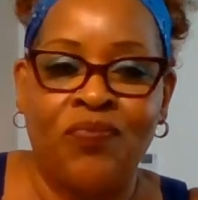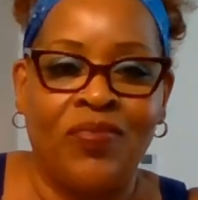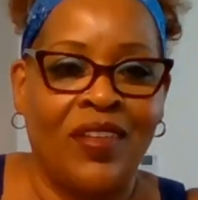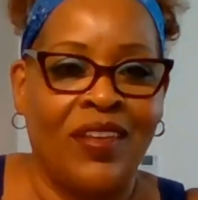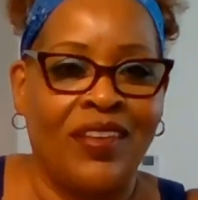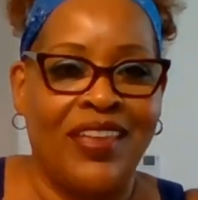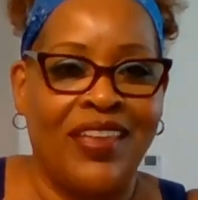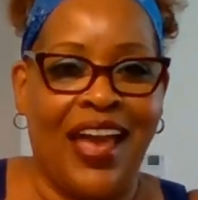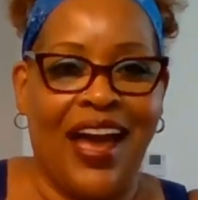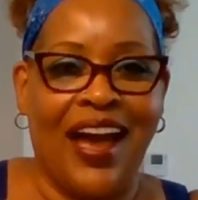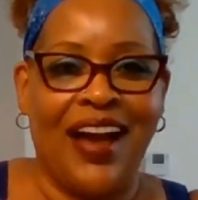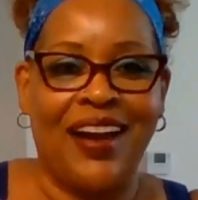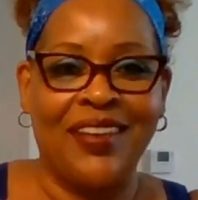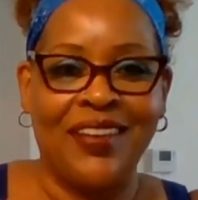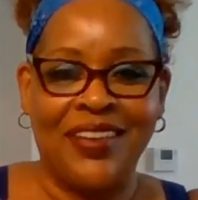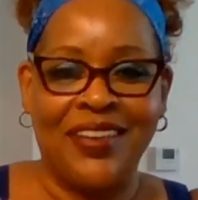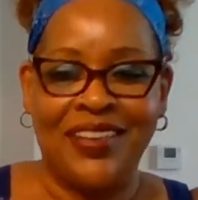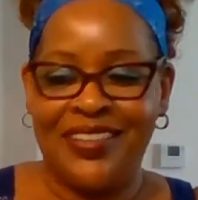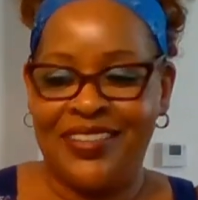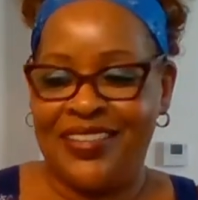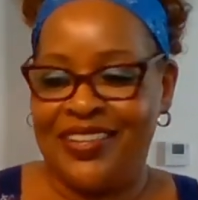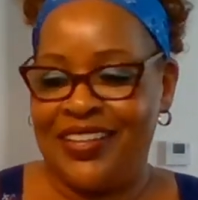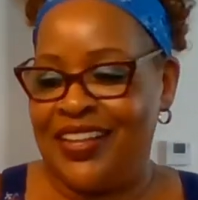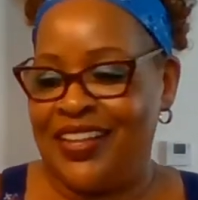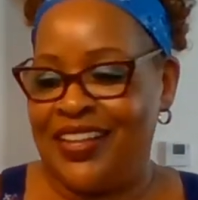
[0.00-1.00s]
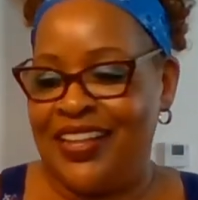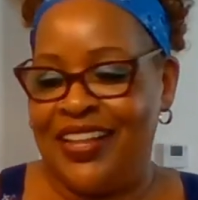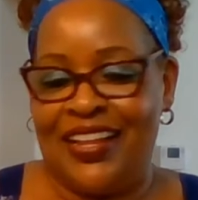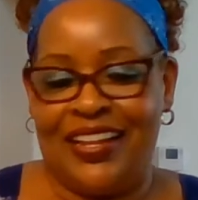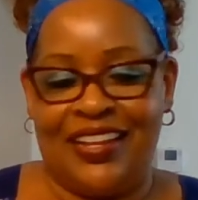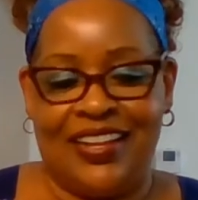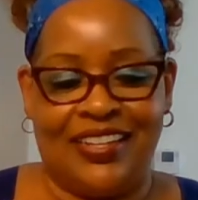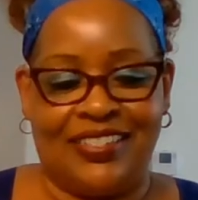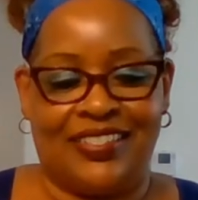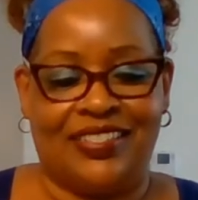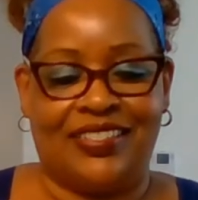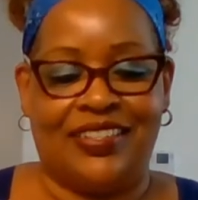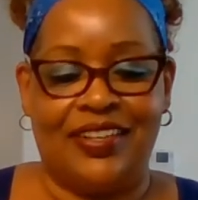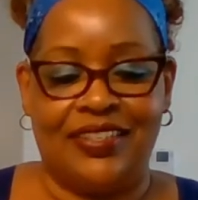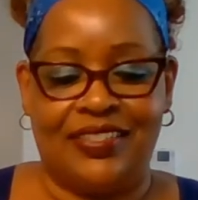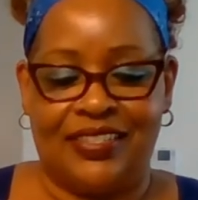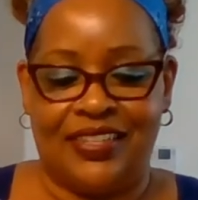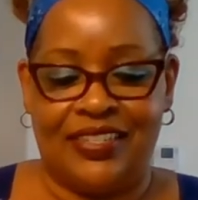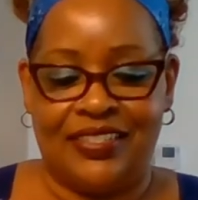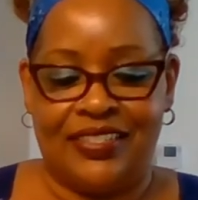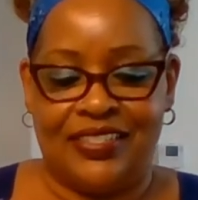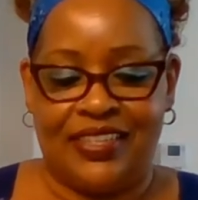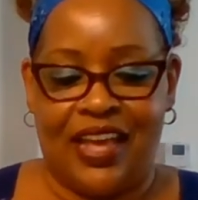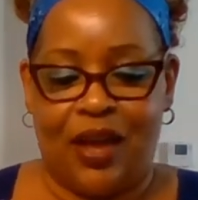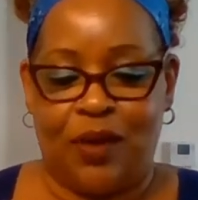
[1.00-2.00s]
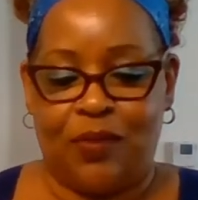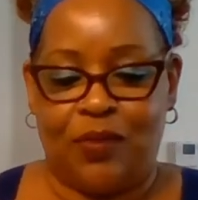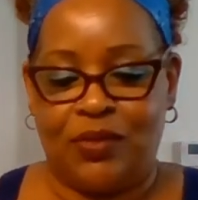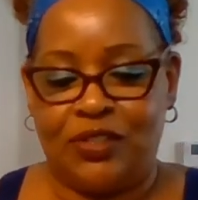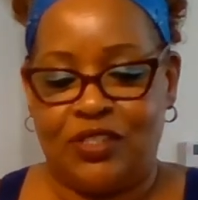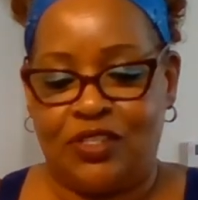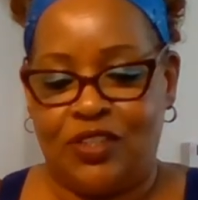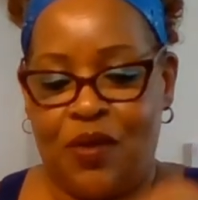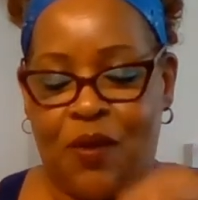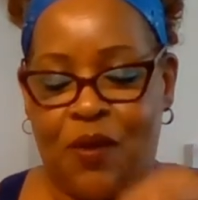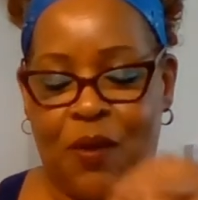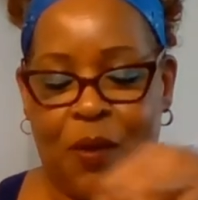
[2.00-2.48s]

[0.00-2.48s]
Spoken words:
Y'all, let's cut this sandwich.